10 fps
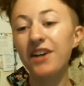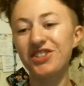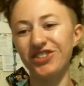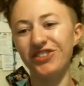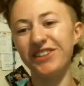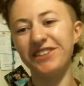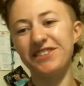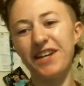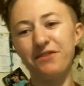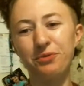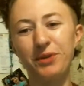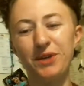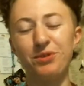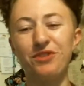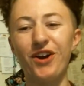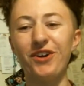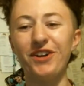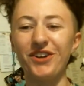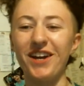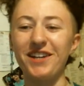Actually, several people have
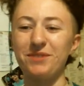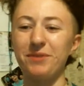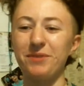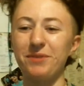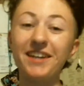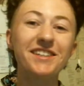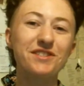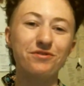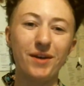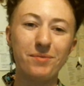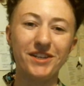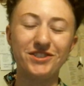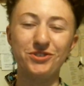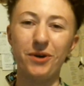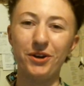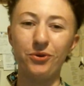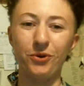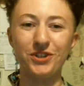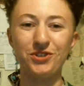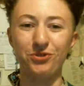already corrected me to say it is feminist to
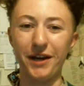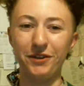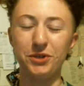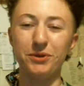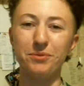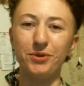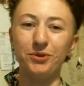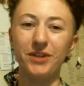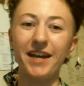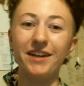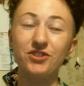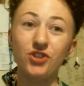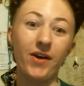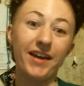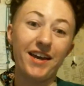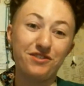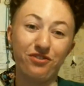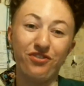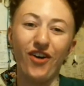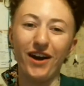want an orc to rail you in the moonlight, so I
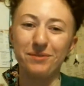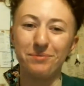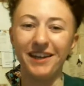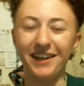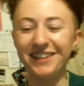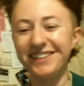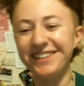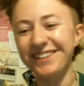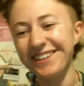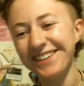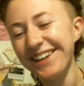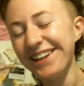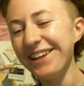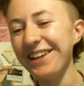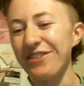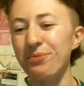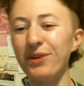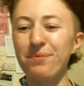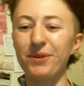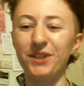guess fuck me.
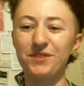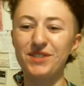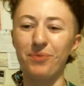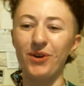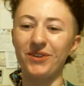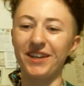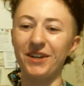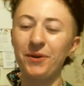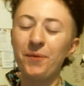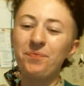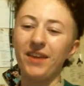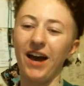The people have spoken.